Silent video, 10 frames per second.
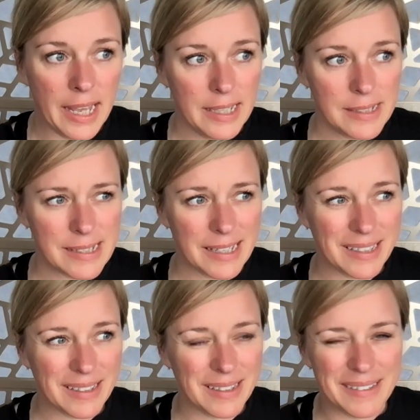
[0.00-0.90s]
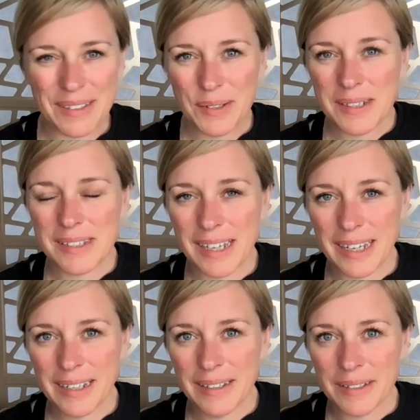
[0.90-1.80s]
it's like you could
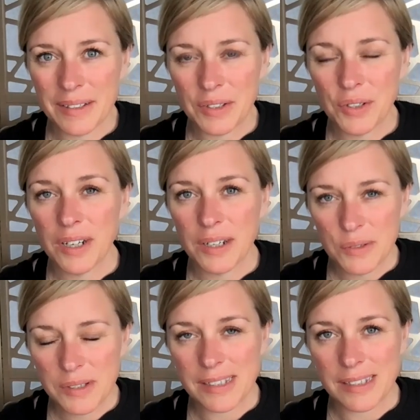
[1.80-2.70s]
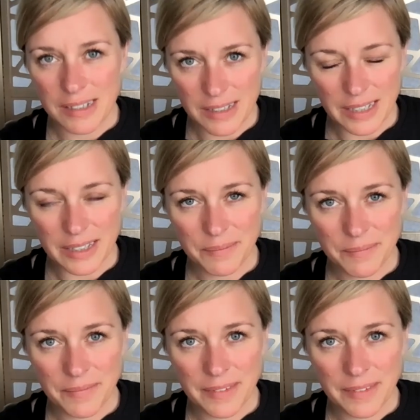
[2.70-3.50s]
say your house is clean